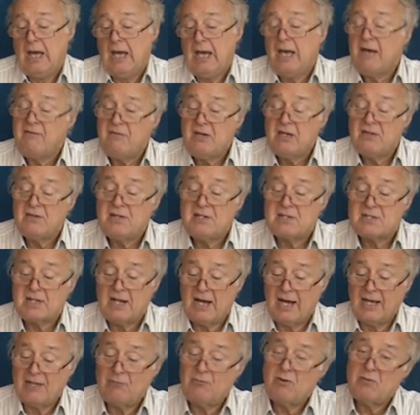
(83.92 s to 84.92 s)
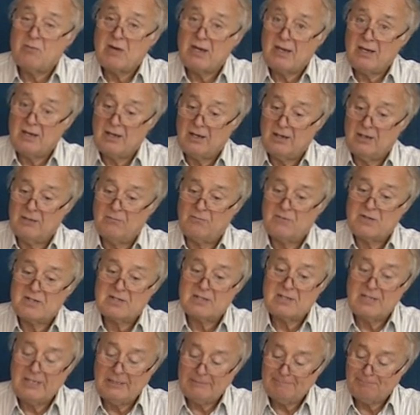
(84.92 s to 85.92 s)
Having this line, we may
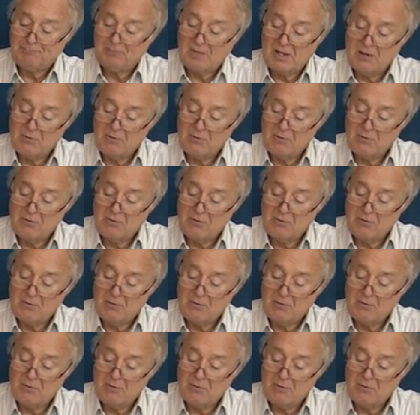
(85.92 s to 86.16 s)
obviously